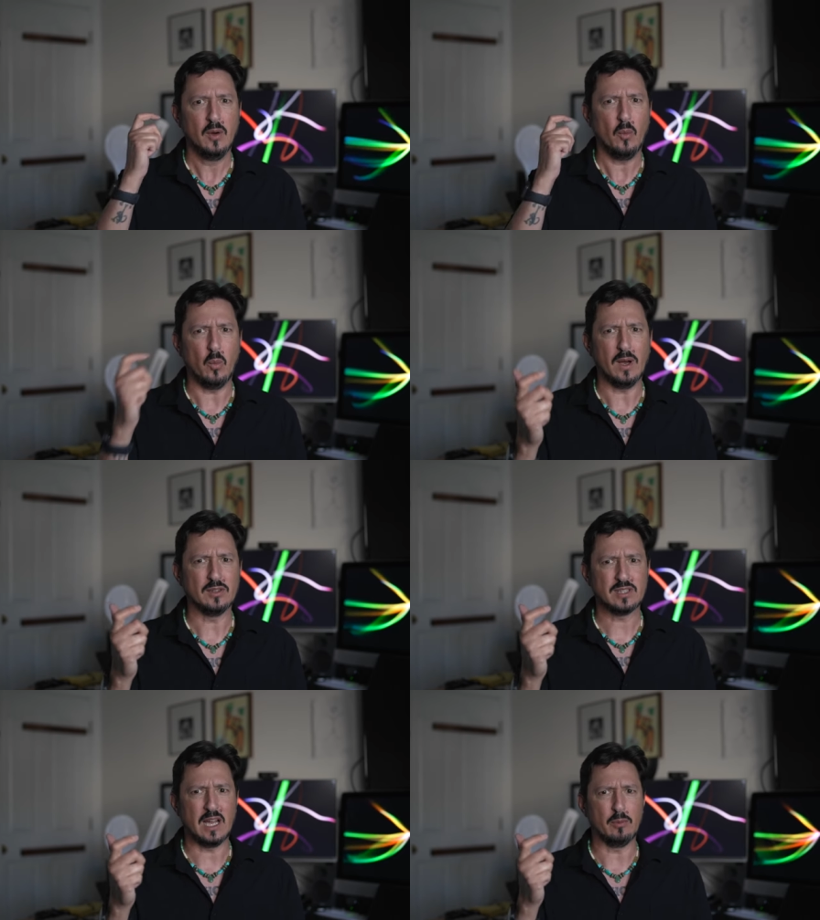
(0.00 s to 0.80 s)

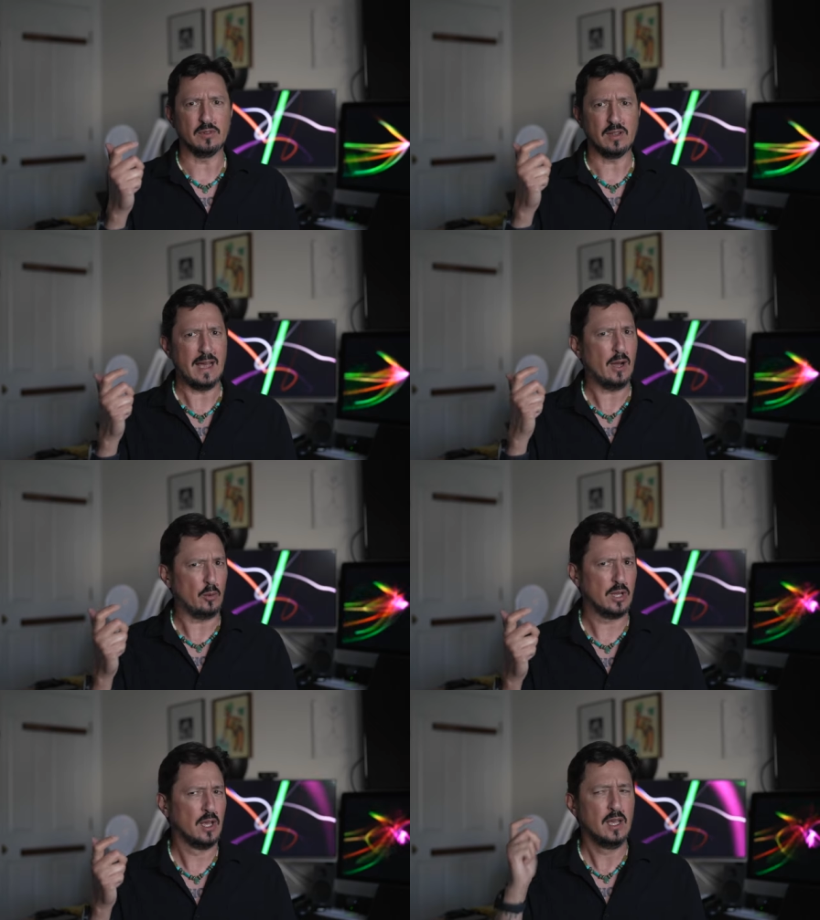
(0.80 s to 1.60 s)
whilst I was
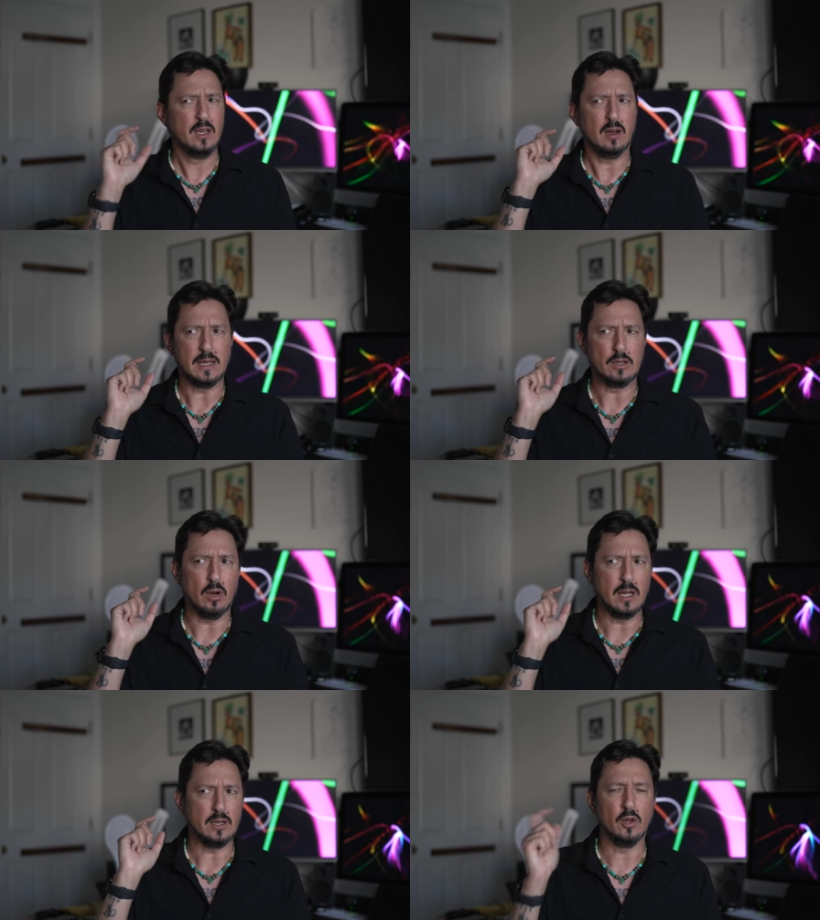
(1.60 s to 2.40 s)
out, I
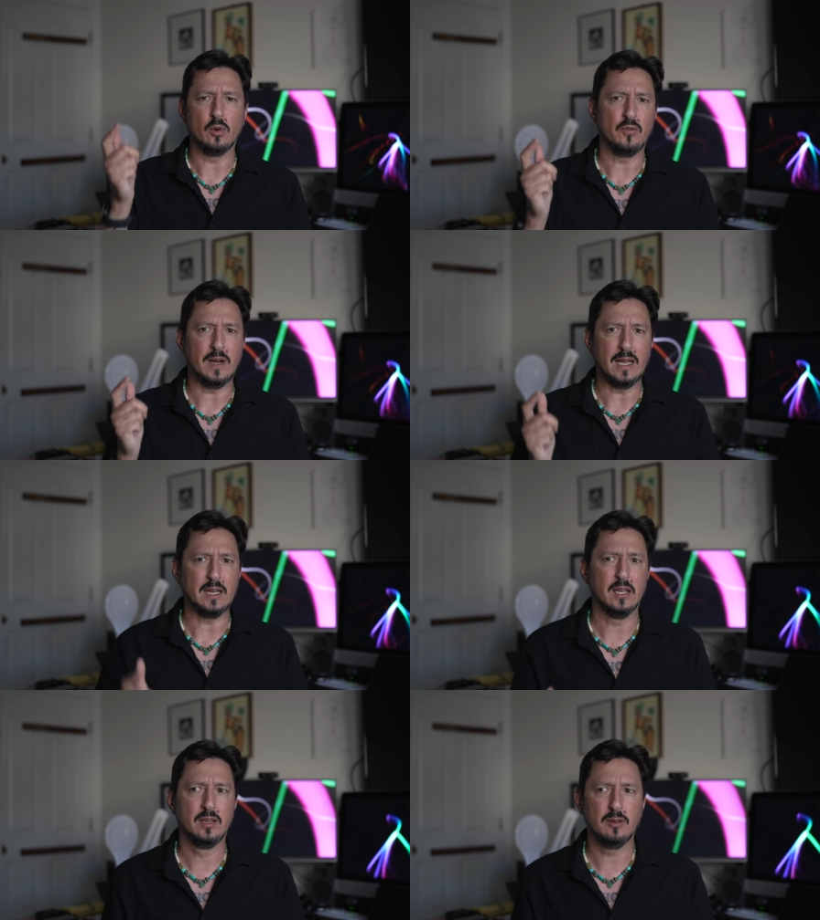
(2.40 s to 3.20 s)
got
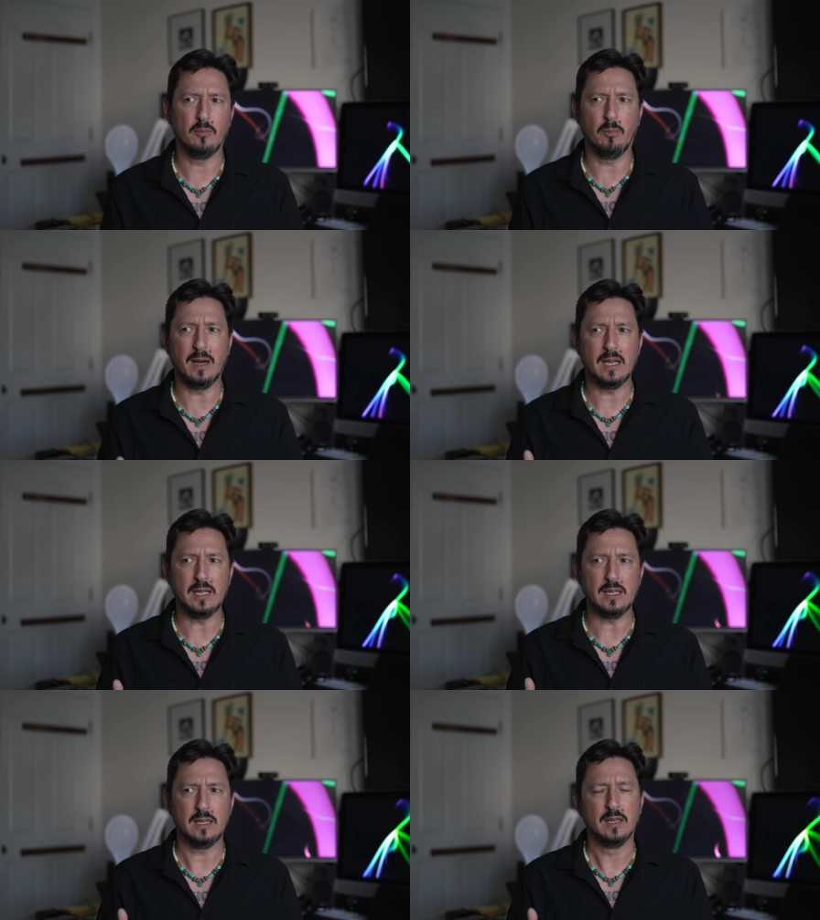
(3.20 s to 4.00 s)
notified
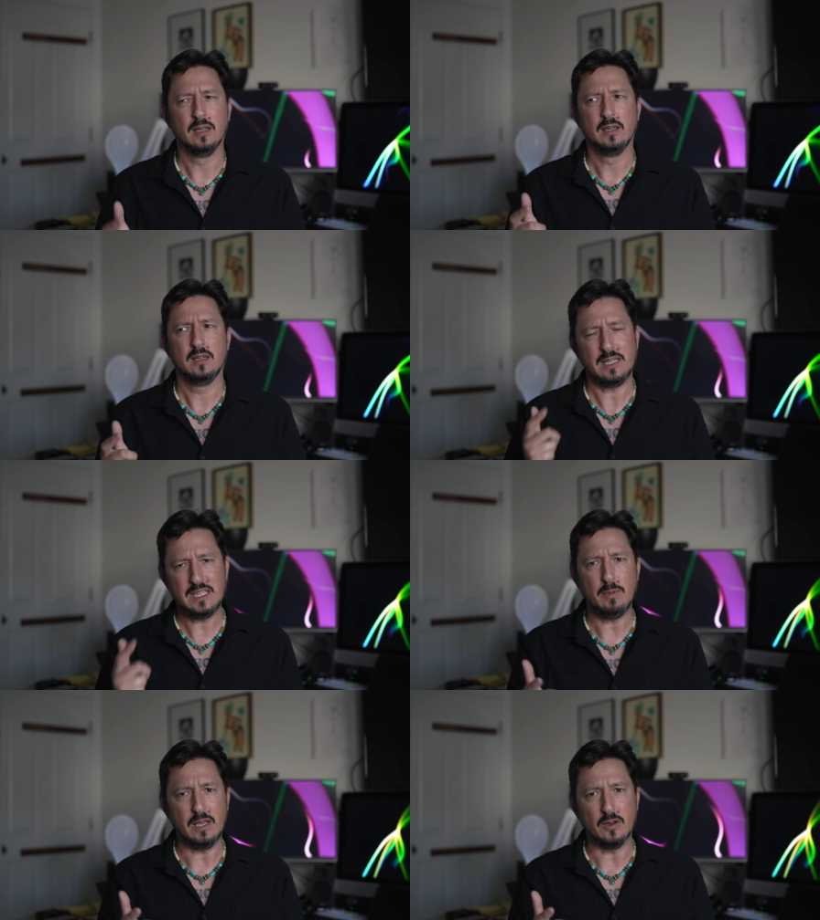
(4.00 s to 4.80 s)
by
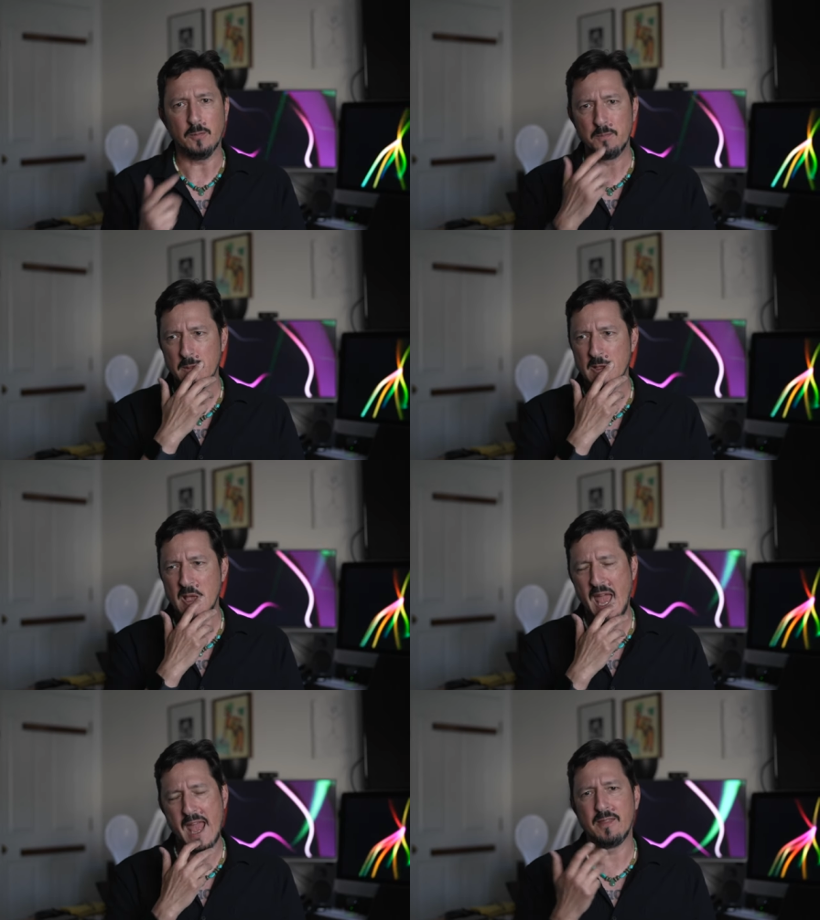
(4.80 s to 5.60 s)
email
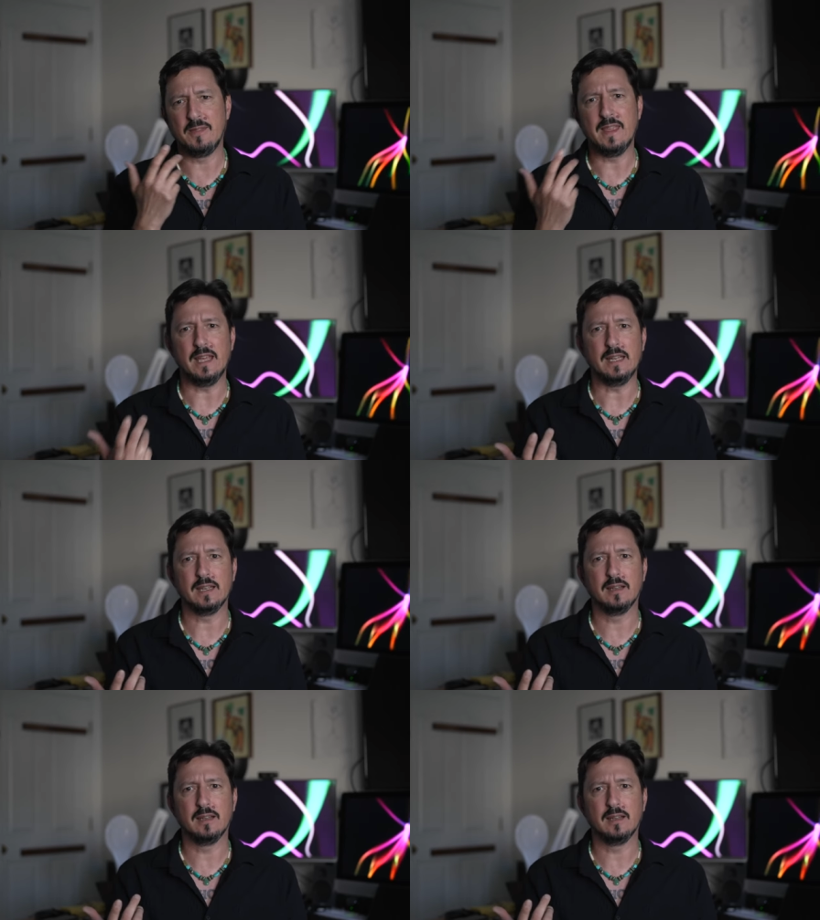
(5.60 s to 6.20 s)
that